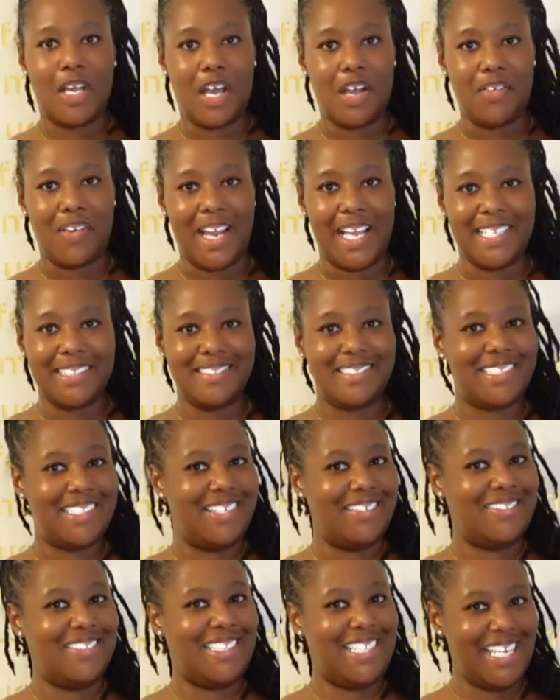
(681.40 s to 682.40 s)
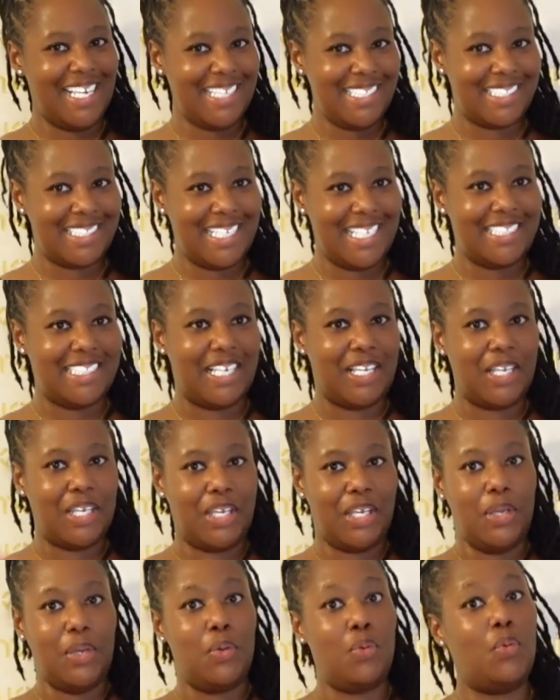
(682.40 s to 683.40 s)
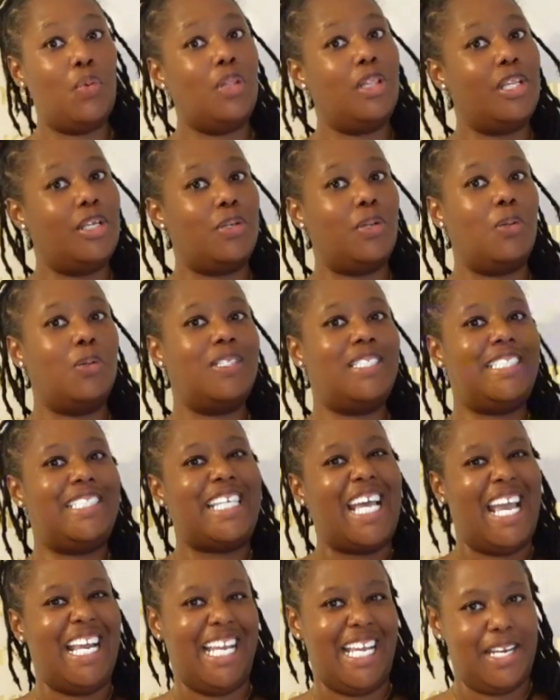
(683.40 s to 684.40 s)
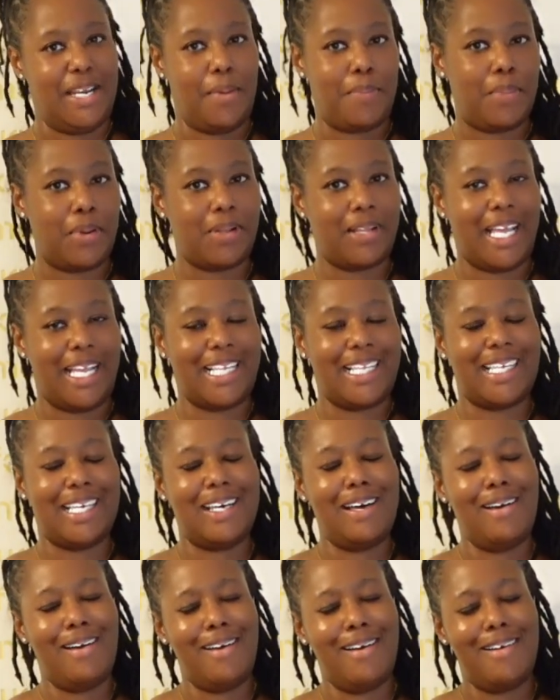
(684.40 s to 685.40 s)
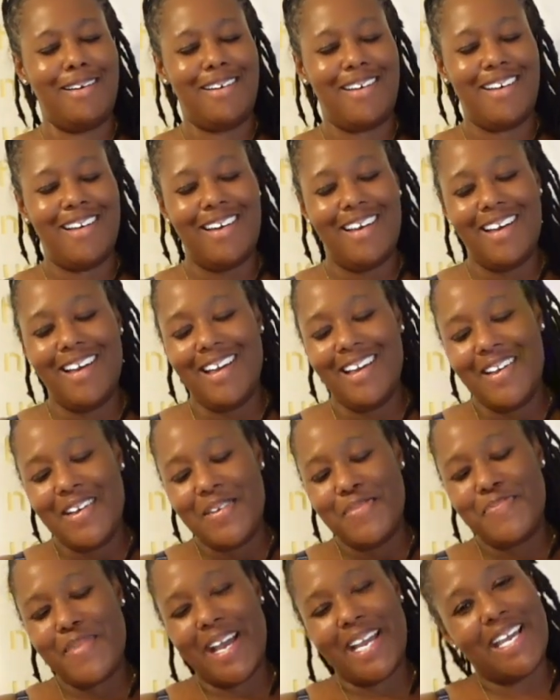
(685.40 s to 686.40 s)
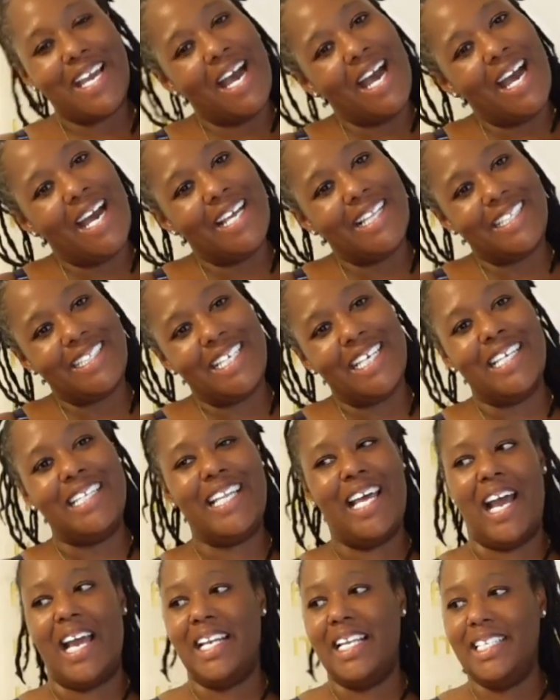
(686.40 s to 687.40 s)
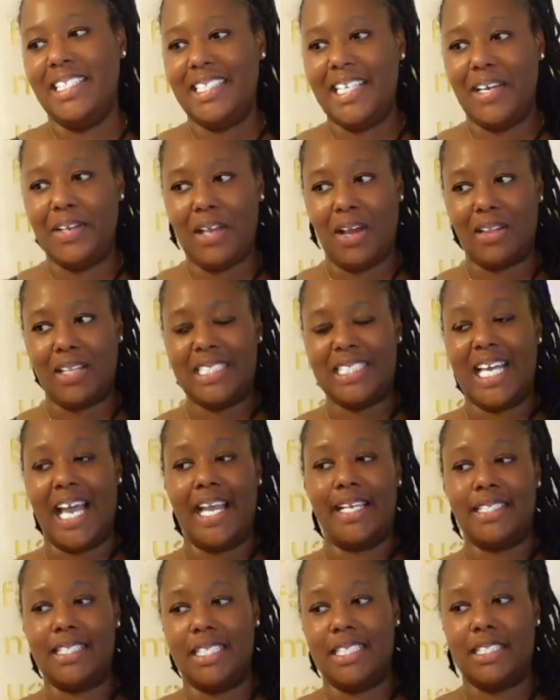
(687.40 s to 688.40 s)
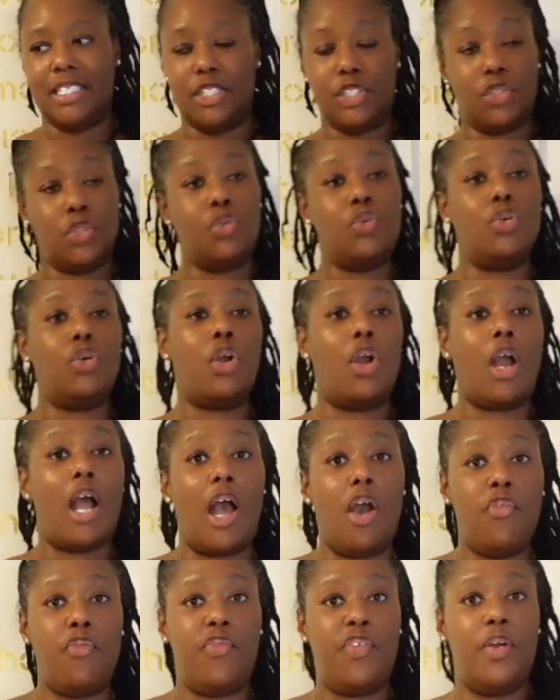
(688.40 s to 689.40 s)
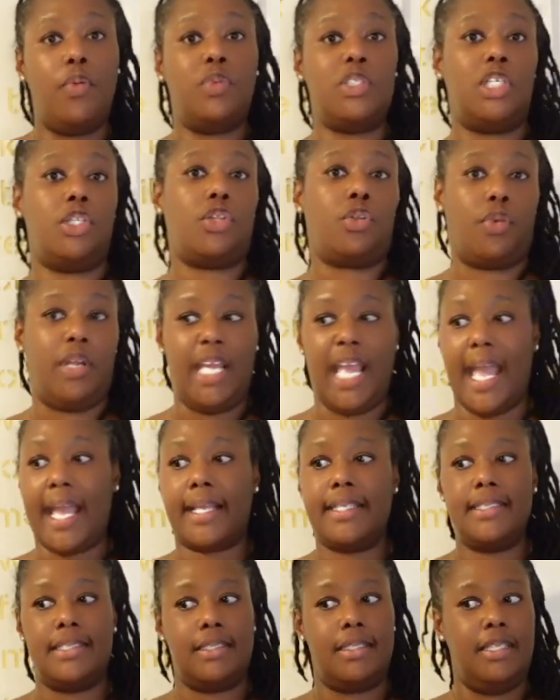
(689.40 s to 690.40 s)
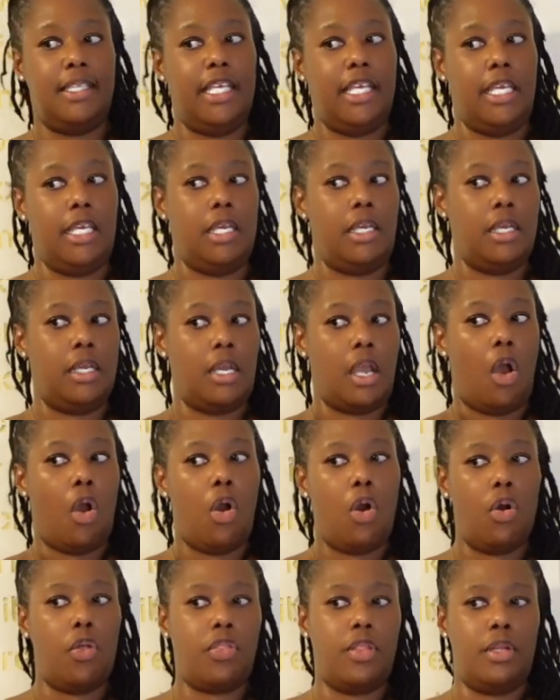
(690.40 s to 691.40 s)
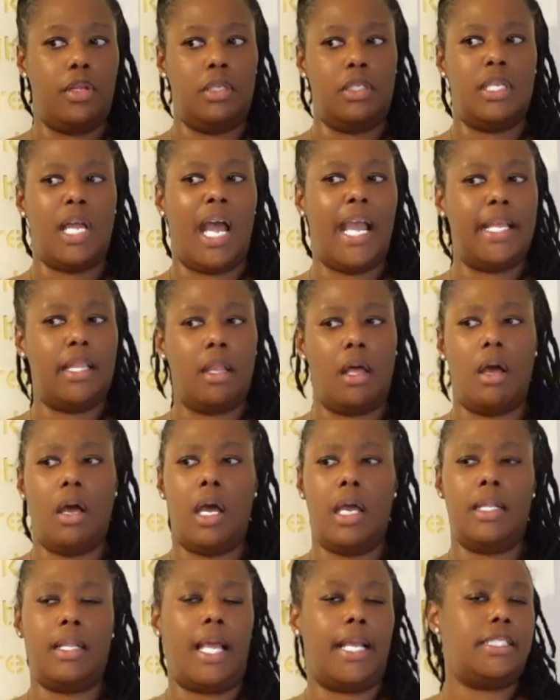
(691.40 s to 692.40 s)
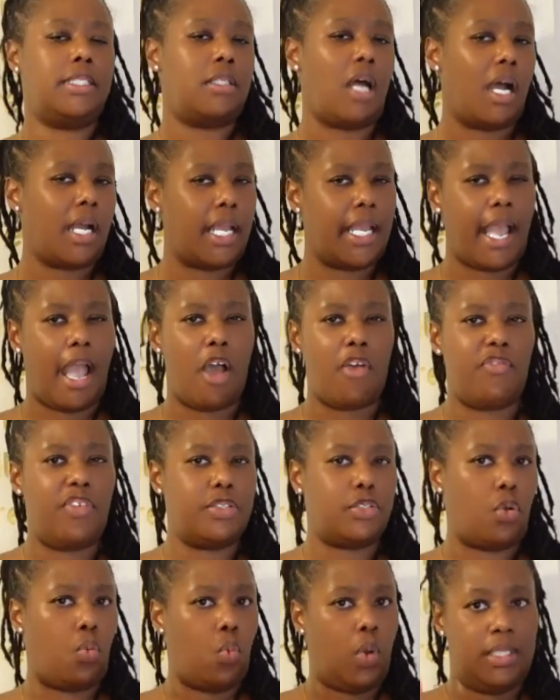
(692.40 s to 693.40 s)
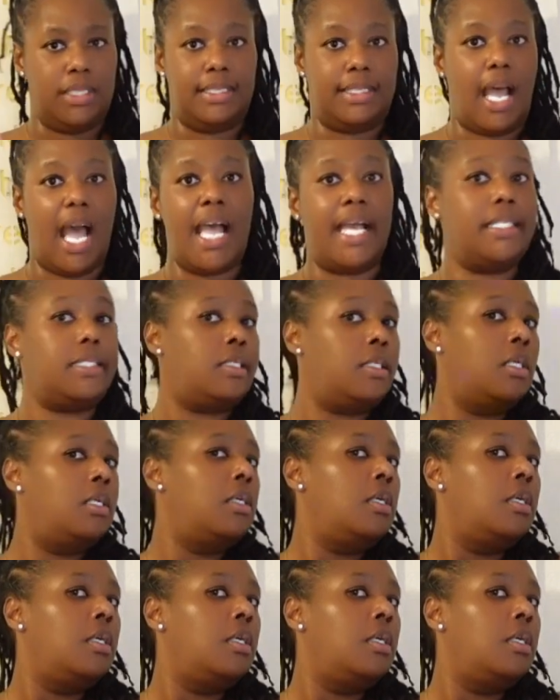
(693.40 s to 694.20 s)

All right, so this is a cute little teddy number. Like, oh my God. Now, I didn't tell y'all the sizes. The schoolgirl outfit was a 3X. All the nylon, like, stocking outfits are one size.